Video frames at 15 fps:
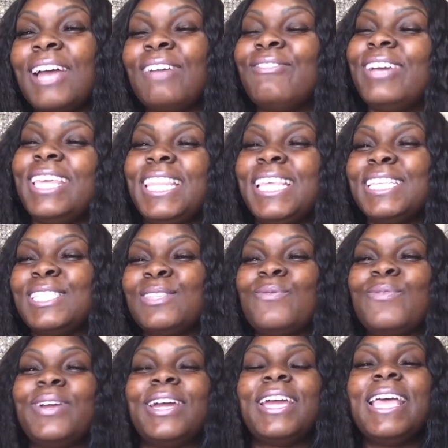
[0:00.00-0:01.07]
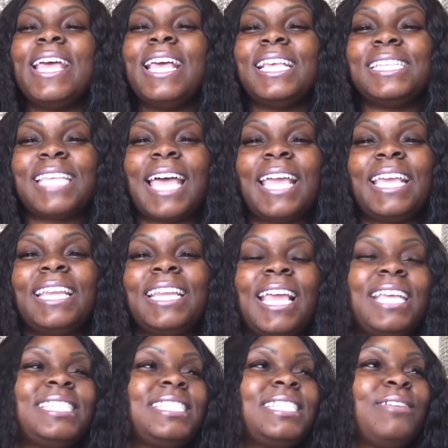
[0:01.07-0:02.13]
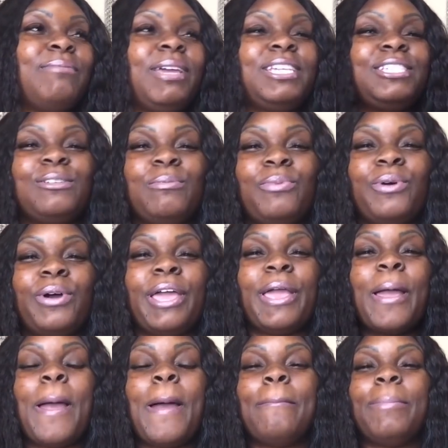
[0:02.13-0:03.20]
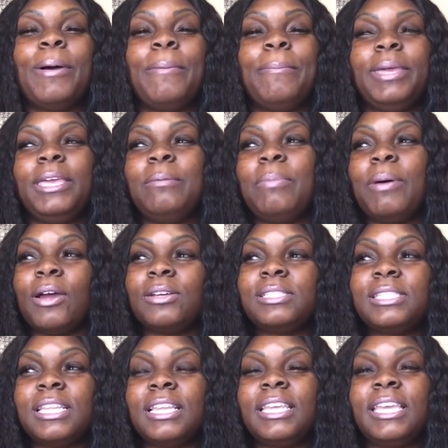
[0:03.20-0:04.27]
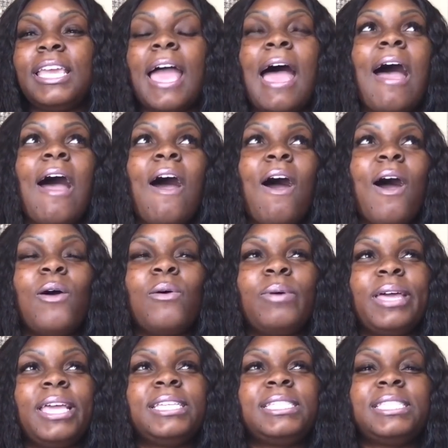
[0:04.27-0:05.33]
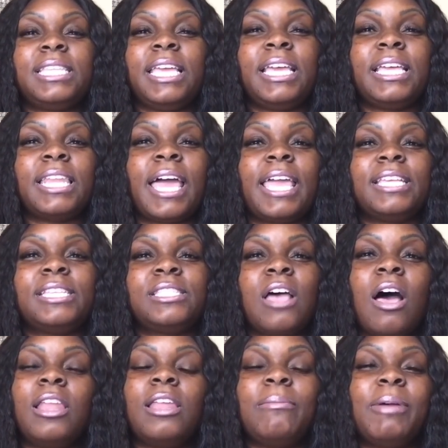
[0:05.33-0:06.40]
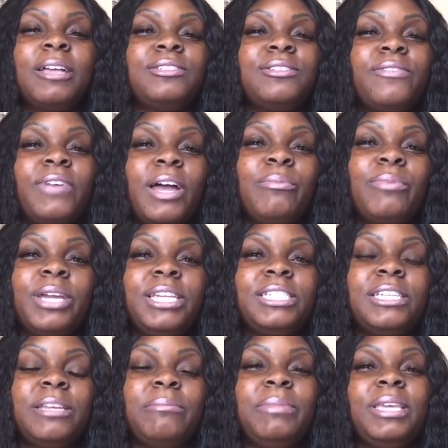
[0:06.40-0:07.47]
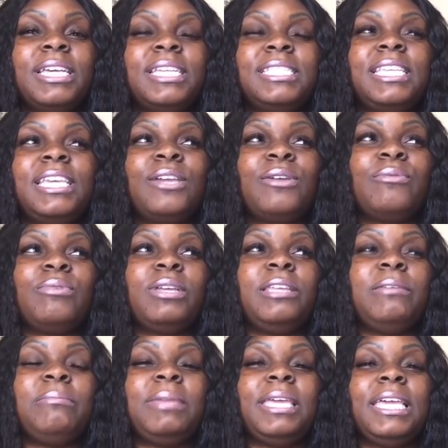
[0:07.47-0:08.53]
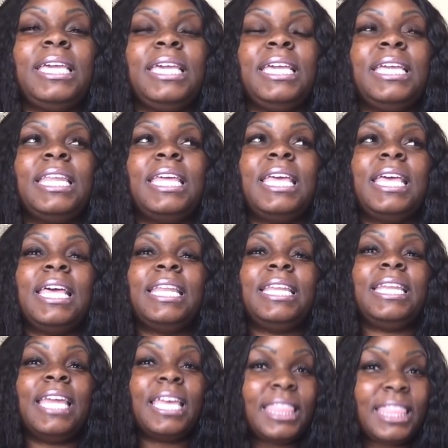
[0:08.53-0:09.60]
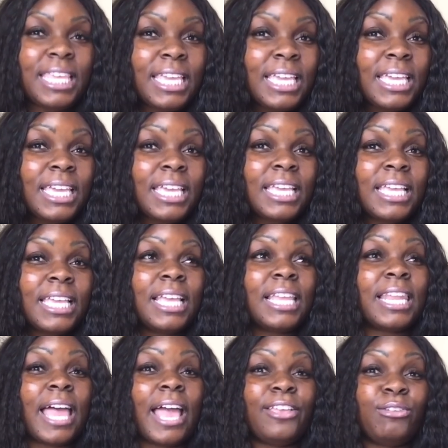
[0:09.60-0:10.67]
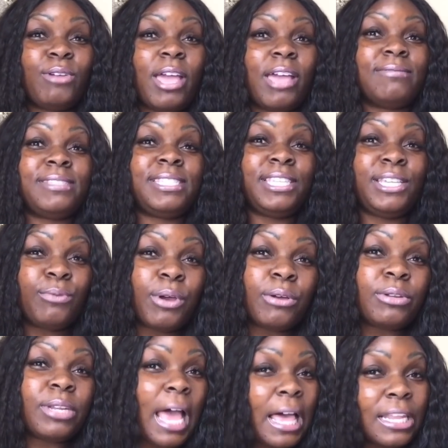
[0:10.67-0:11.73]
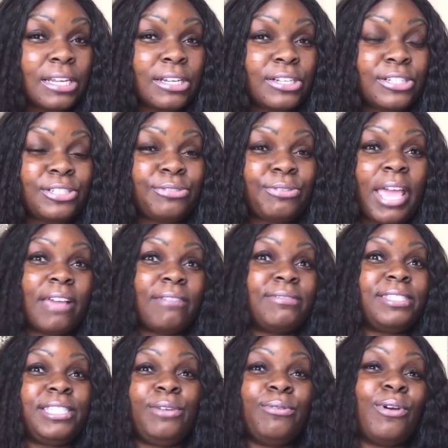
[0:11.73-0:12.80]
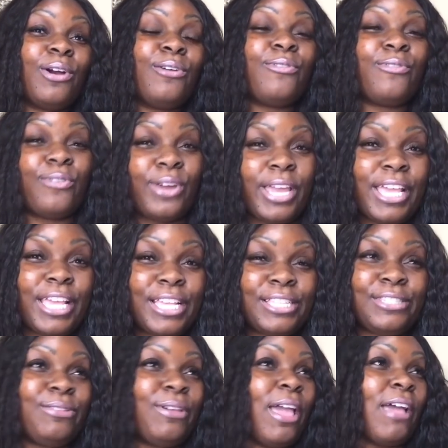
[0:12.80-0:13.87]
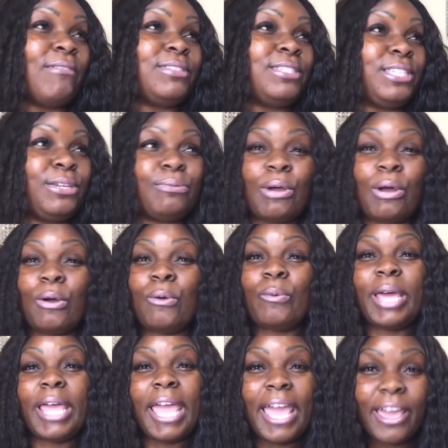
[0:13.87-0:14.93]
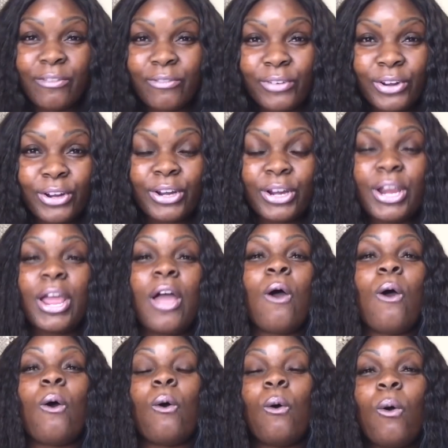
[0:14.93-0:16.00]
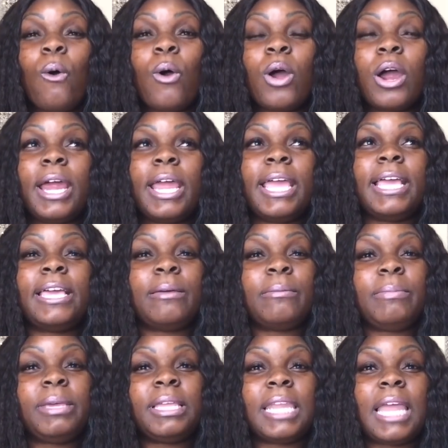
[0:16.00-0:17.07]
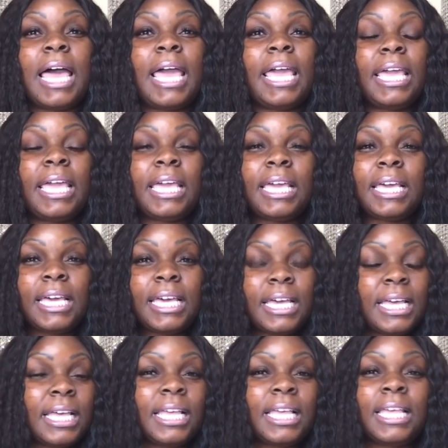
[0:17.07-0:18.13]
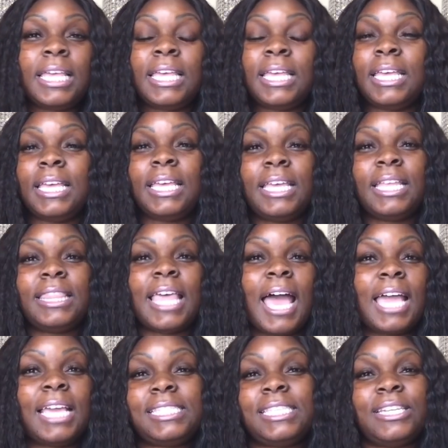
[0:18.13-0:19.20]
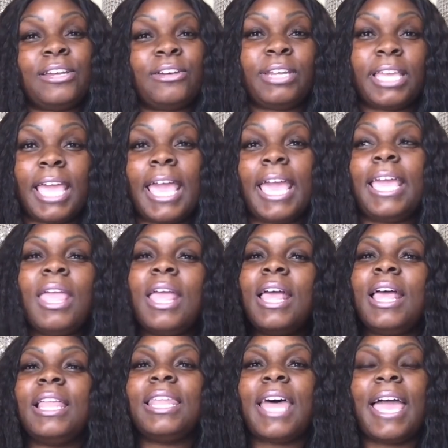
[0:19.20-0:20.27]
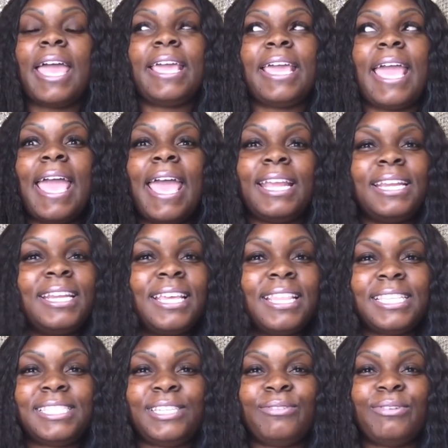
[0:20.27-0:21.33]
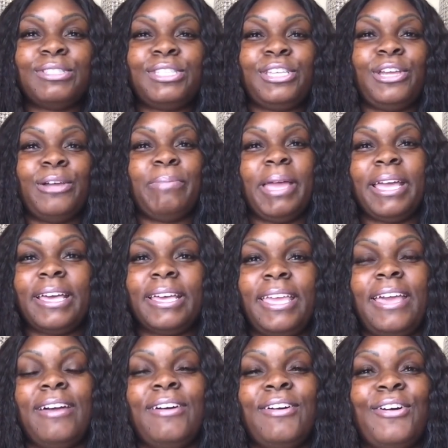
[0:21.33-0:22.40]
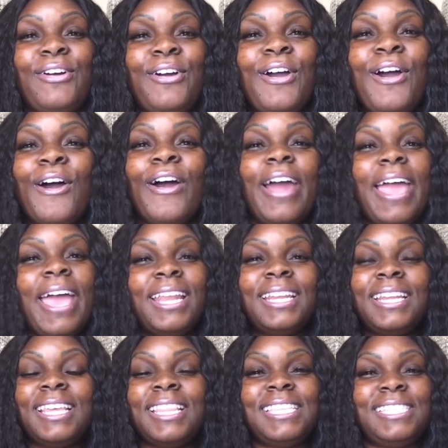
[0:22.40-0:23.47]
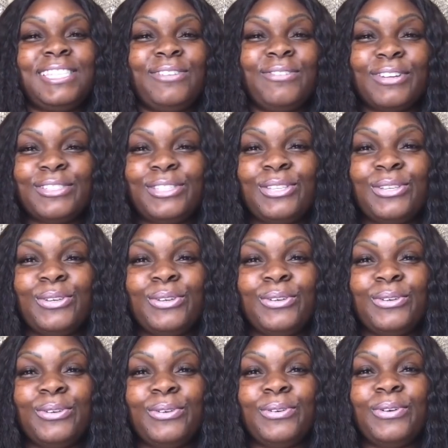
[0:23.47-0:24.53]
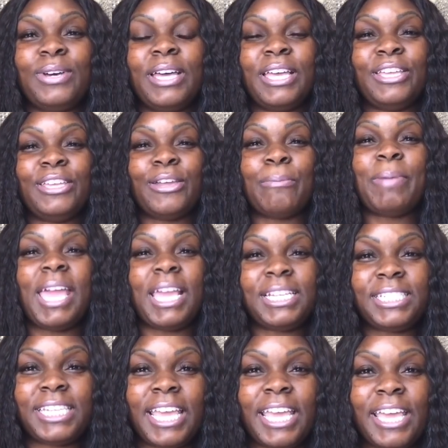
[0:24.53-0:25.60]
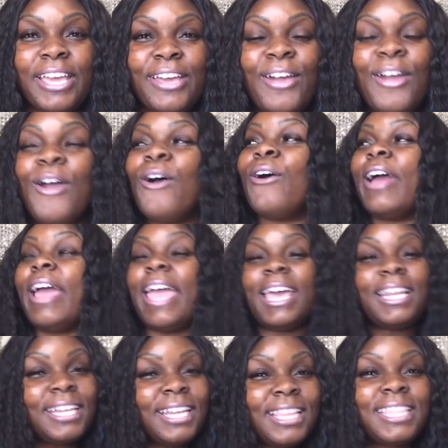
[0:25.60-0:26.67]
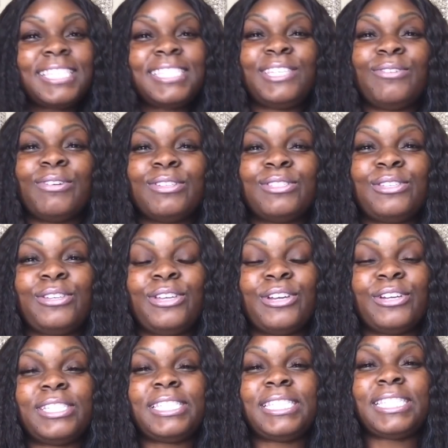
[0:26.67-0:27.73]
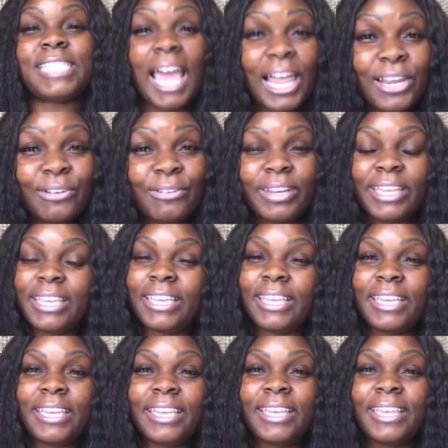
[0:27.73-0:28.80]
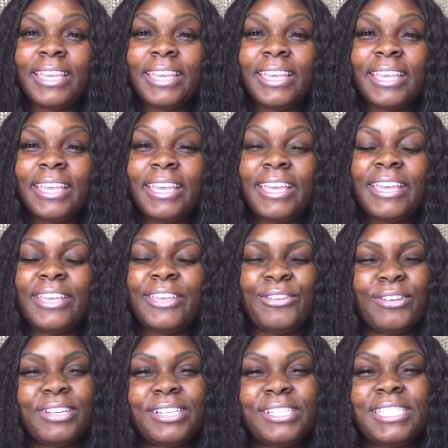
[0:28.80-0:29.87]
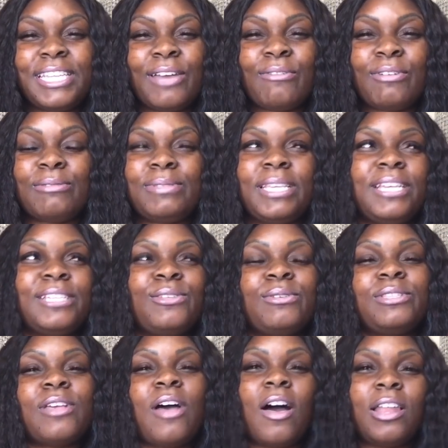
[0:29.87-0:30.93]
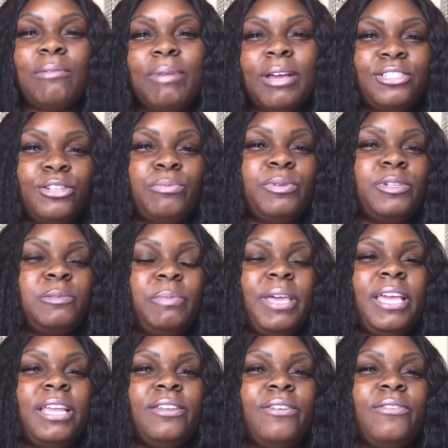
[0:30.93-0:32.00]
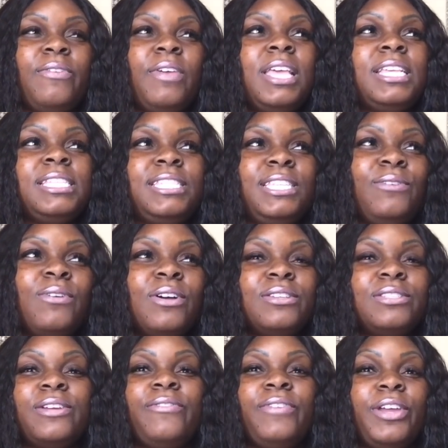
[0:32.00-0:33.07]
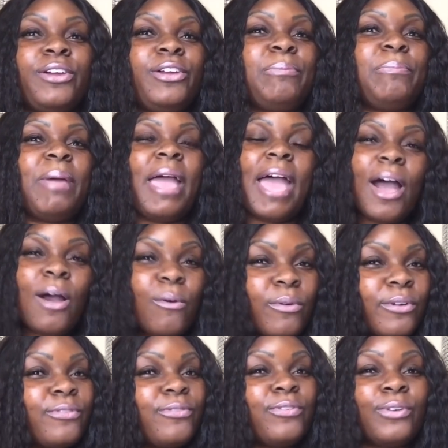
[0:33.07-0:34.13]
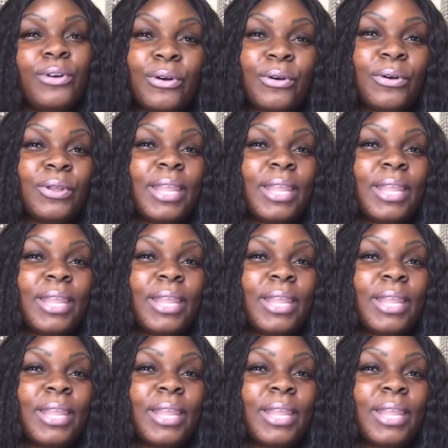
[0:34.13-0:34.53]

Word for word: I read that somewhere. It's like an exclamation point. But me personally, I always think like it's all about your vibration because it can really mean nothing like you have zero dollars, you have zero friends, you have zero whatever, or it can be like the icing on the cake. Like add another zero to your bank account or add another zero to your paycheck or add another zero to your salary. You understand what I'm saying? So it's all about your perspective. Zeros are very powerful.